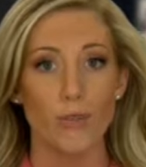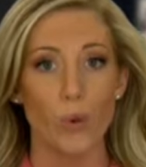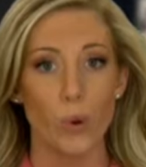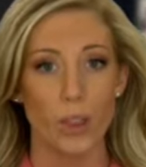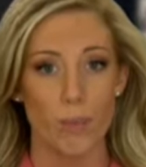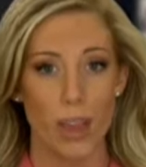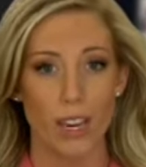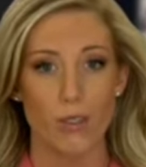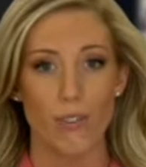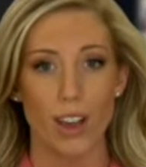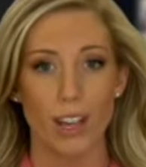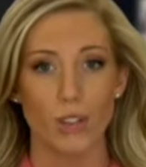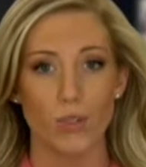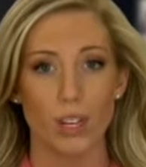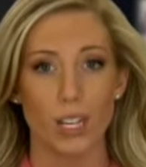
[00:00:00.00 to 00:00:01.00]
for the
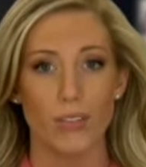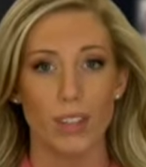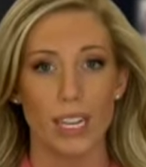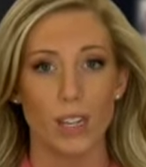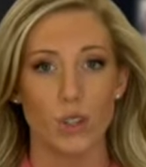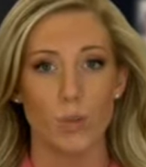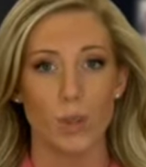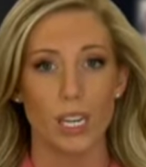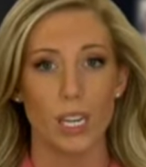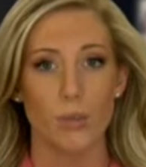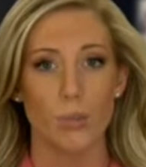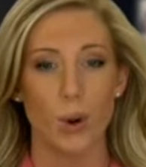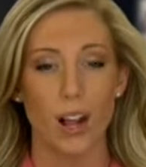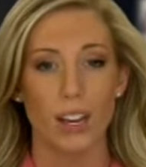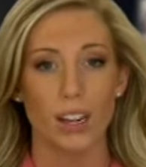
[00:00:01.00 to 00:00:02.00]
manufacturing of the
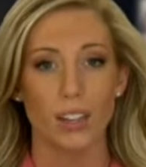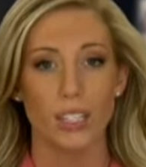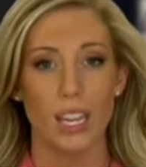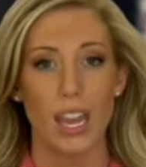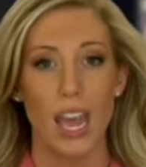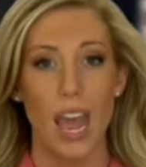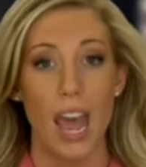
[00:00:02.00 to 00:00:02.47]
intermediate product